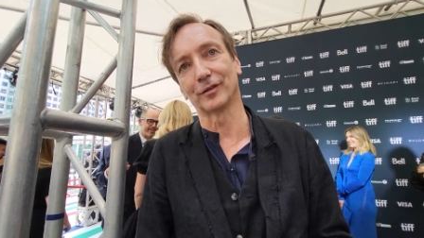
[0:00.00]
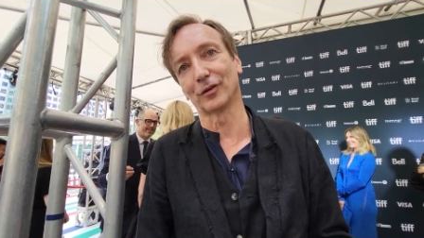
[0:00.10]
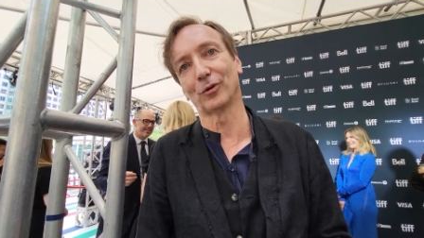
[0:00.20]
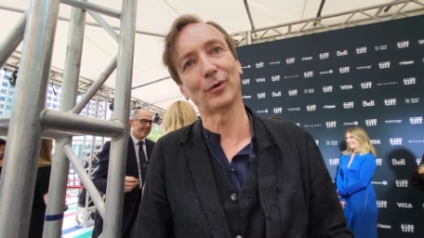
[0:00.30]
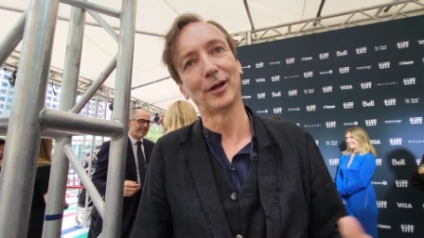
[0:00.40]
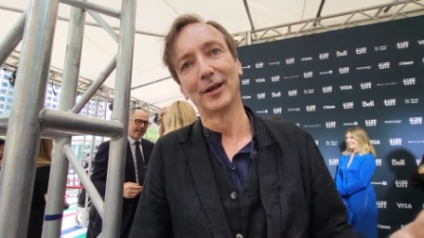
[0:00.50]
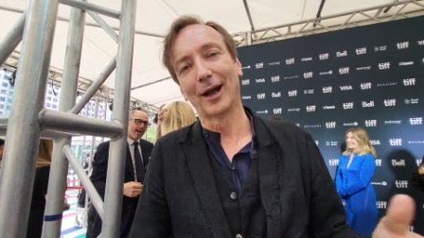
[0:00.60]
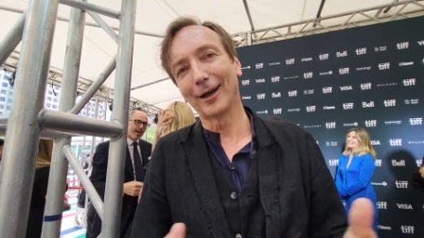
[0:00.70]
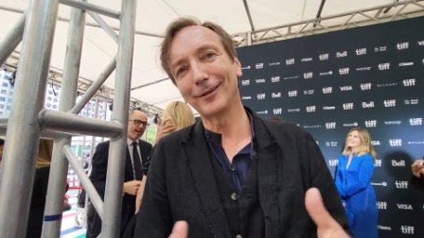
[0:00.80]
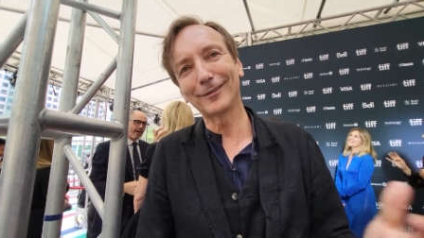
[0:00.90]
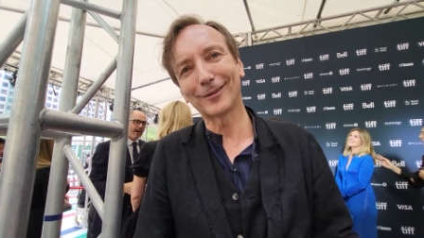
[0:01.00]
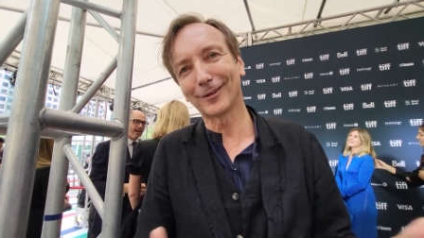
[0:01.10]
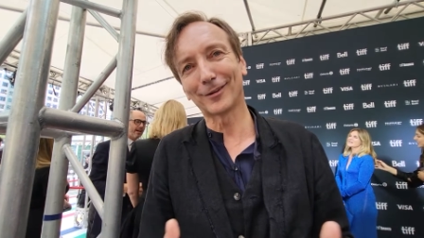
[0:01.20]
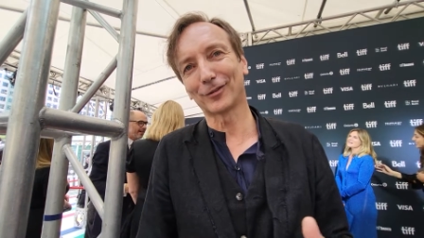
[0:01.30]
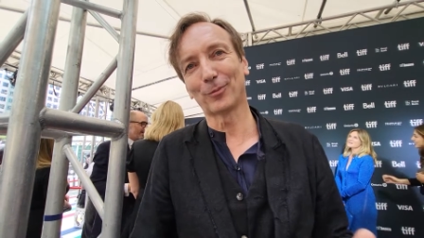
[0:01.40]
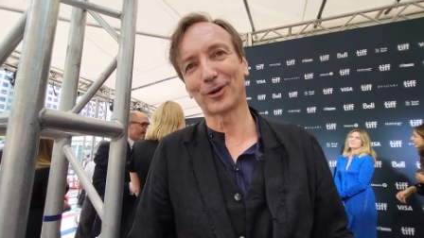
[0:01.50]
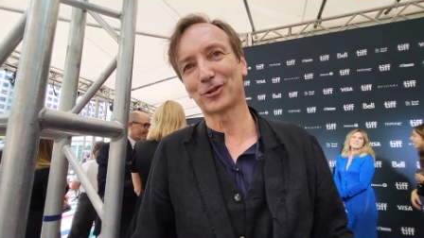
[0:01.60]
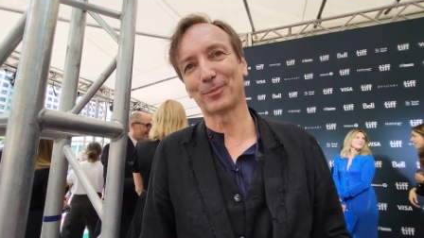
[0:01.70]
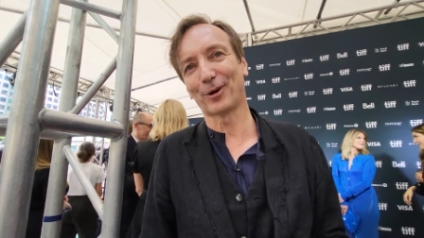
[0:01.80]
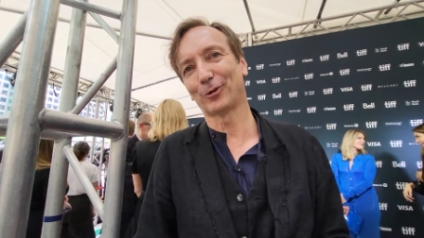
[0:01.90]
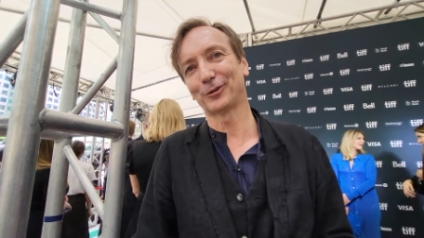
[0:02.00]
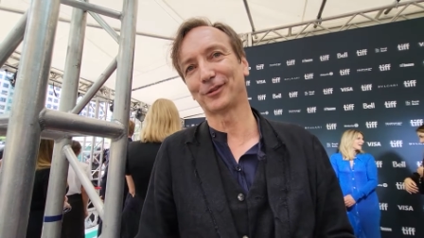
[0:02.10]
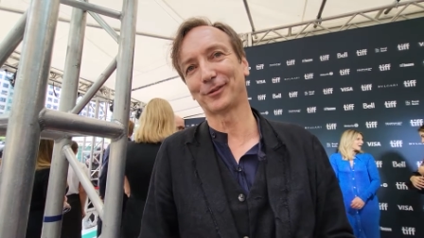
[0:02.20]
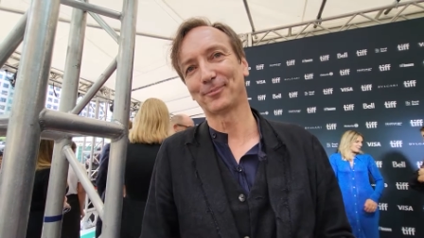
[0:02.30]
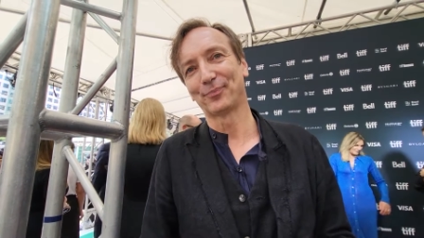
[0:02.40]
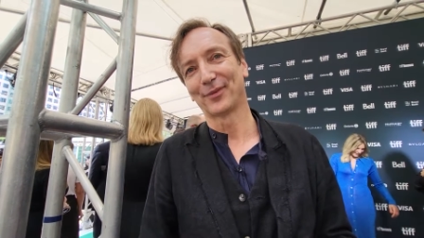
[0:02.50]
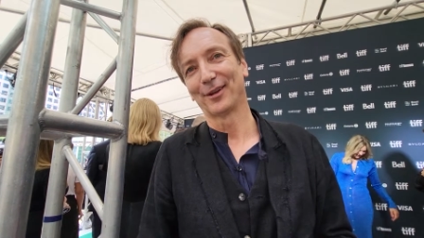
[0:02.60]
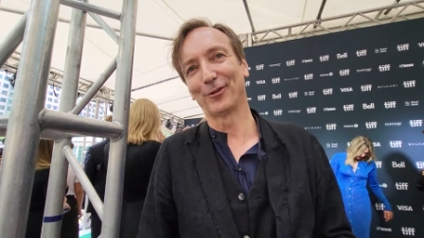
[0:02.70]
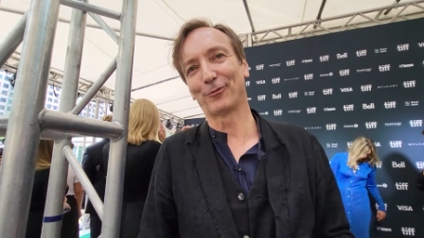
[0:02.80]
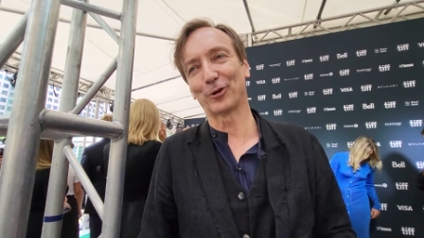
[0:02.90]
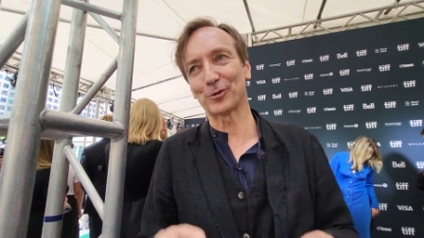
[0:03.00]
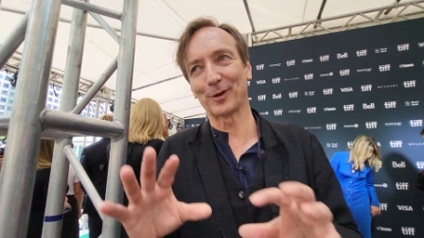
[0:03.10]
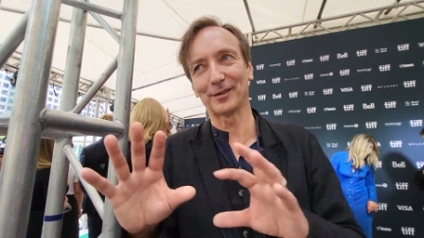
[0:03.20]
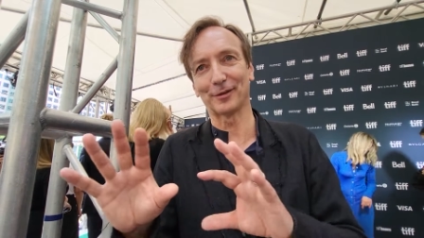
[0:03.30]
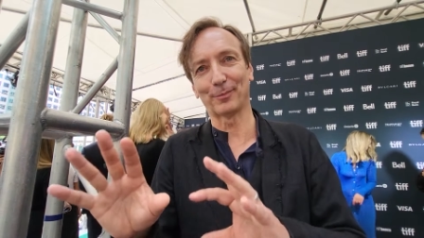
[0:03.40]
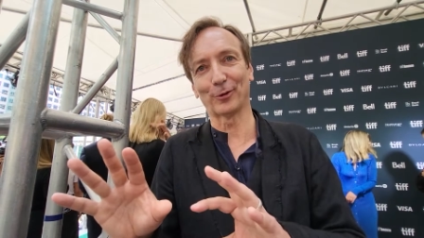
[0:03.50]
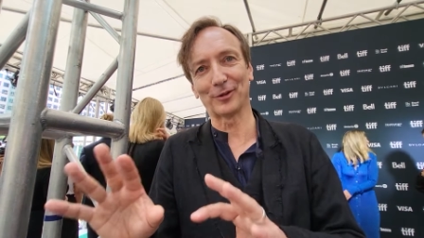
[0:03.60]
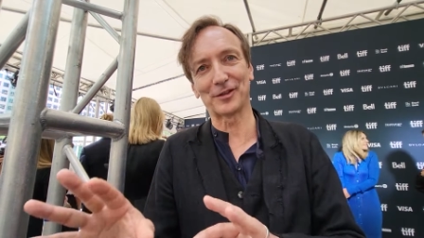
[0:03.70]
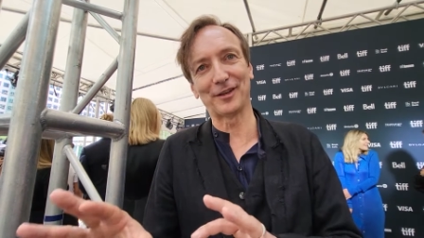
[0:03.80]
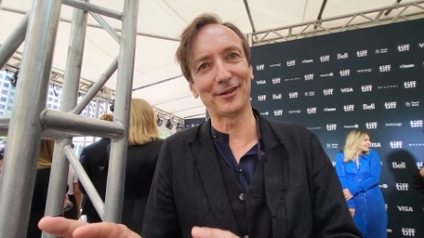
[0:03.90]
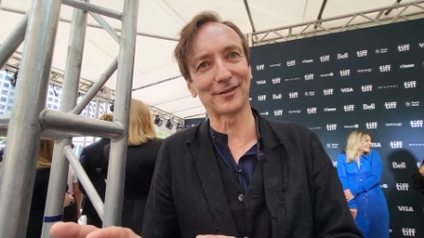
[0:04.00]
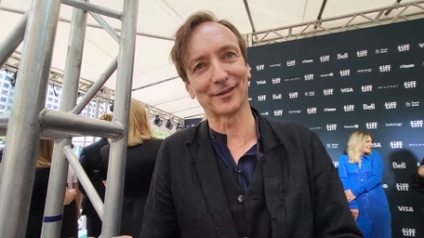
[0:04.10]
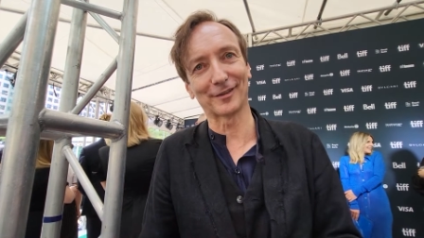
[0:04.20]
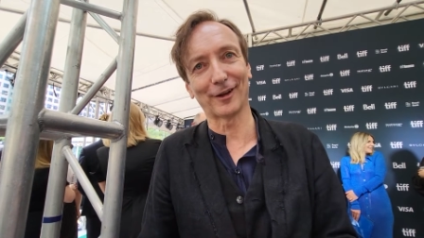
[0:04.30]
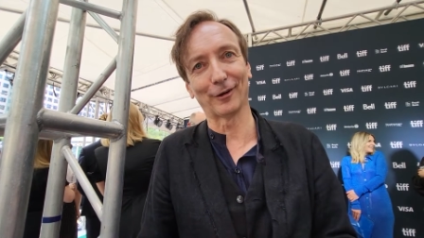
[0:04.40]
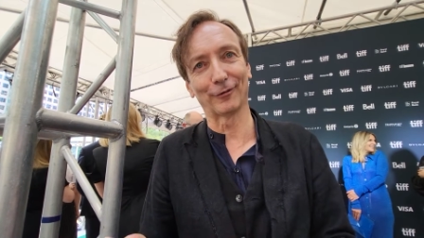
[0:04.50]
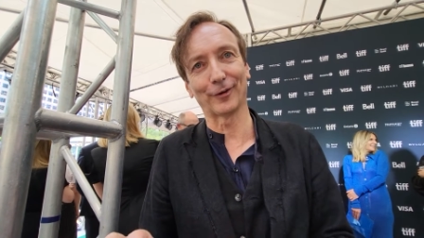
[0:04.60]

So I didn't think so much about, in the first place, about the scenes itself.